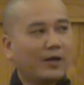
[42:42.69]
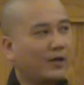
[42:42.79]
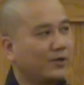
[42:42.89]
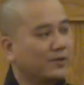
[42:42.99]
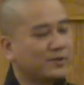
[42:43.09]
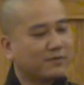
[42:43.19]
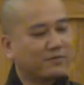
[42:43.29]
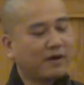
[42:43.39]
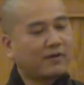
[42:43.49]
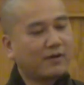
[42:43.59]
He used the
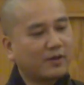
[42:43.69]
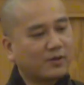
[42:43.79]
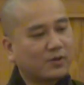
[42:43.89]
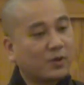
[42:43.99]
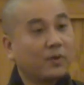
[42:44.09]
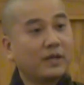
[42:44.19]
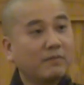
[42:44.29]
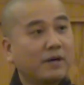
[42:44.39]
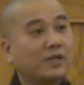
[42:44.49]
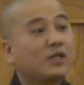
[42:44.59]
$5, throw in
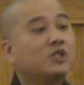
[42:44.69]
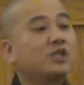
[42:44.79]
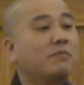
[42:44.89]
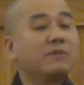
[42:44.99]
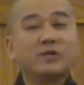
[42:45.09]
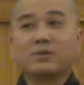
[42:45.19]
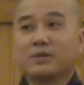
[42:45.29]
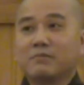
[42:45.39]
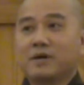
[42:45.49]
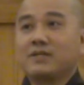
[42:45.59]
the mud. He jumped
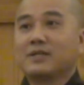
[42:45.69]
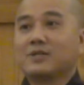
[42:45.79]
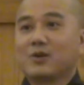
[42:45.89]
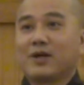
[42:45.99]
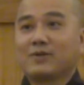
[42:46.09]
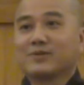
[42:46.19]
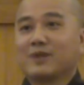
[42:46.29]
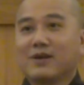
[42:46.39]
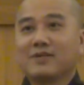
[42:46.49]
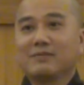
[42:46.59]
into the mud and tried to
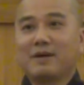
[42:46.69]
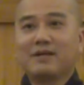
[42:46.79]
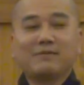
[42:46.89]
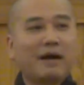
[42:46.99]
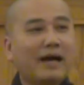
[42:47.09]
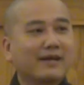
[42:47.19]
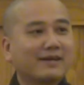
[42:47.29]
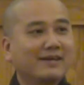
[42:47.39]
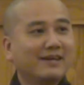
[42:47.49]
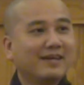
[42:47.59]
cut the money
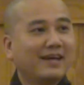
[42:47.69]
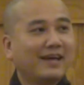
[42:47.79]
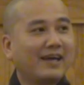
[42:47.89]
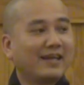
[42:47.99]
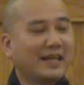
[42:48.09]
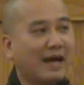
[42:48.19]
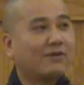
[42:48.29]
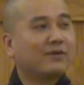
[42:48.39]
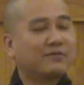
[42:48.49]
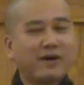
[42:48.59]
back. And
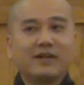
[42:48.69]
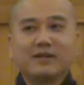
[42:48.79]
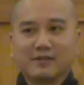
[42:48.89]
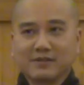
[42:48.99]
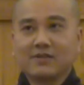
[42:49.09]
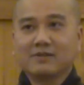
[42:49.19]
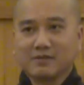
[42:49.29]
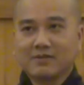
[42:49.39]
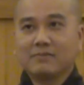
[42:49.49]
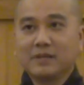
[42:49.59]
now the father
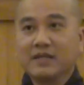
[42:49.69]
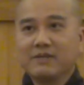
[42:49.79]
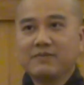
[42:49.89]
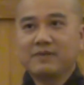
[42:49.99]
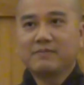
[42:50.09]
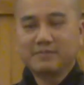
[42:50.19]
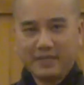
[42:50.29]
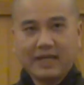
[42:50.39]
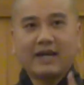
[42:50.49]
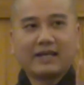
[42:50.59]
believed
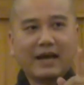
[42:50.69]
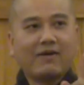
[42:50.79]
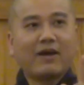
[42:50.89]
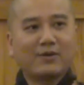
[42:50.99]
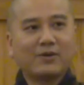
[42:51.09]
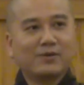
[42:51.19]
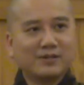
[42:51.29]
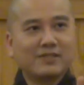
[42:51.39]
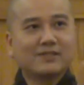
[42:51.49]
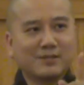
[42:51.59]
him. Yeah, now I know
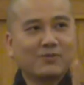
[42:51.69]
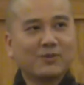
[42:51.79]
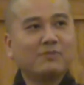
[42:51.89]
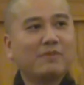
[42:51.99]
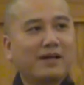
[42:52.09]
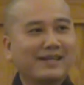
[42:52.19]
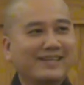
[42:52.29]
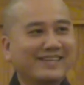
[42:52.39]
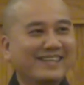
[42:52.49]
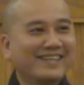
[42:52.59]
this is your real money.